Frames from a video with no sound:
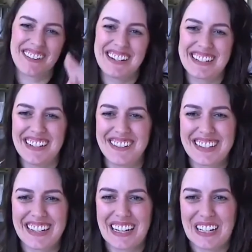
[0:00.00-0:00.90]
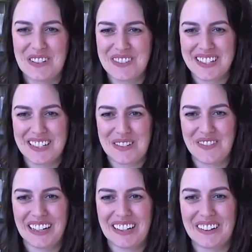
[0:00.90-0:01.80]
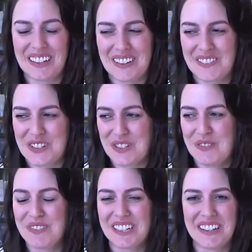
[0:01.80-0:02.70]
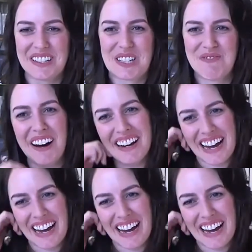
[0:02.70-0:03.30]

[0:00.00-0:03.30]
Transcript: question, I was like, I hope this doesn't make you uncomfortable and put on the spot